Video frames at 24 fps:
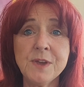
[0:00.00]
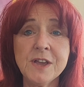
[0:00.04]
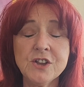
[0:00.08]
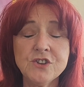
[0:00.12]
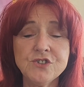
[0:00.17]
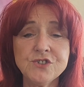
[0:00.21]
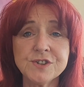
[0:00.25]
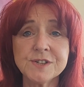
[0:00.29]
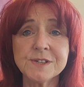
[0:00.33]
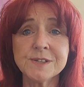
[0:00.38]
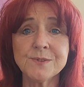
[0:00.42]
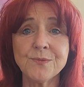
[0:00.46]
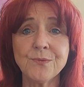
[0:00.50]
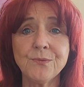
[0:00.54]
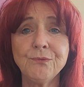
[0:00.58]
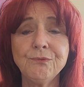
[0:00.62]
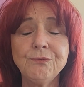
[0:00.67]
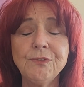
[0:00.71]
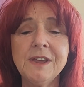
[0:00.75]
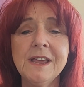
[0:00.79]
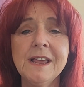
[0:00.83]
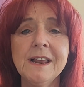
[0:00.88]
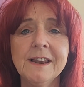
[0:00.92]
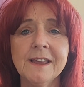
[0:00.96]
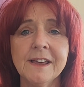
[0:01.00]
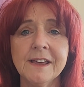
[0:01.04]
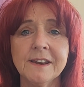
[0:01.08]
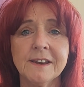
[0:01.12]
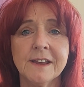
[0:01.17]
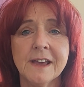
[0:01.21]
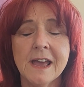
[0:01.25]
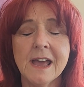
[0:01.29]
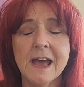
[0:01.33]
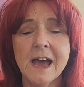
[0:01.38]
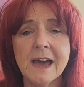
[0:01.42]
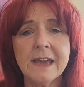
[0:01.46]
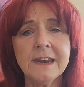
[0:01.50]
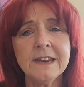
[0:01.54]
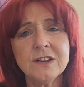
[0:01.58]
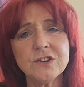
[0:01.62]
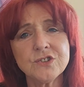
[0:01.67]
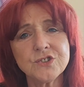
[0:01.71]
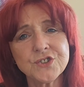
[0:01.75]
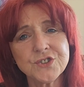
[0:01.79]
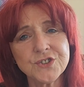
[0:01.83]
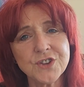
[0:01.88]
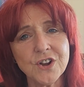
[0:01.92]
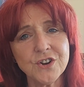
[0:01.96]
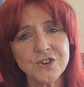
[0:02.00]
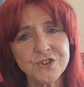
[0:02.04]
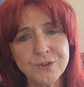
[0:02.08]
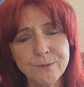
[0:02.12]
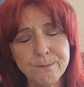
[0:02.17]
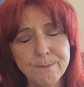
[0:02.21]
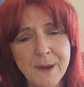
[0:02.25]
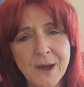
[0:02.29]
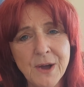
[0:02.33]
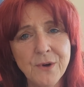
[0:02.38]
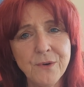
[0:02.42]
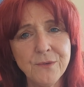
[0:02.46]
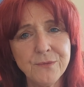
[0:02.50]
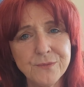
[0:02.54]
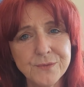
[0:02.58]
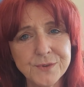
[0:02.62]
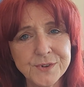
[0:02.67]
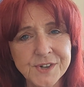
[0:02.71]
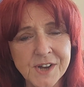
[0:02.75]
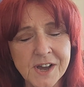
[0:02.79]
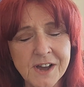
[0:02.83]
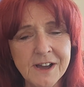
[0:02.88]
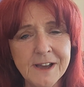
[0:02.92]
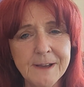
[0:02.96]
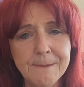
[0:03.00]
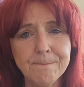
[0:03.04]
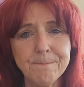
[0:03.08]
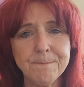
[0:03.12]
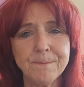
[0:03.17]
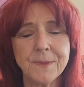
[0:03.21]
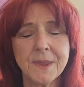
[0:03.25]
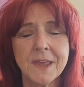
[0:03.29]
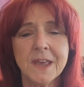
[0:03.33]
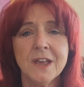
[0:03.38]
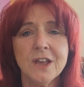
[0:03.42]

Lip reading: can just feel it, and it's such a powerful time.